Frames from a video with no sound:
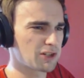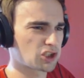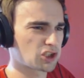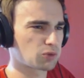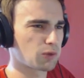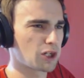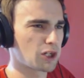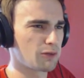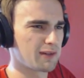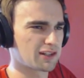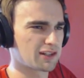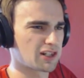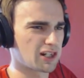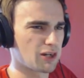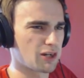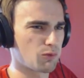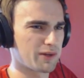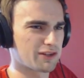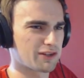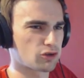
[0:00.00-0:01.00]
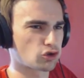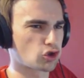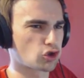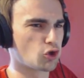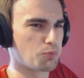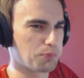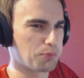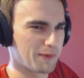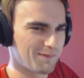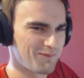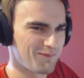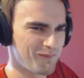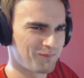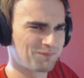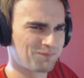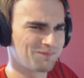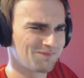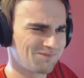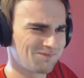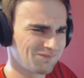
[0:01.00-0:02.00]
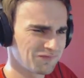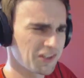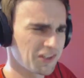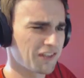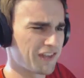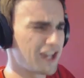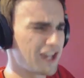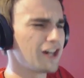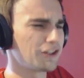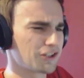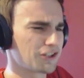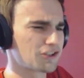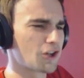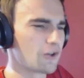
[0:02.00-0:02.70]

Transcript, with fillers: time I swallow, it's like a weird soup. They are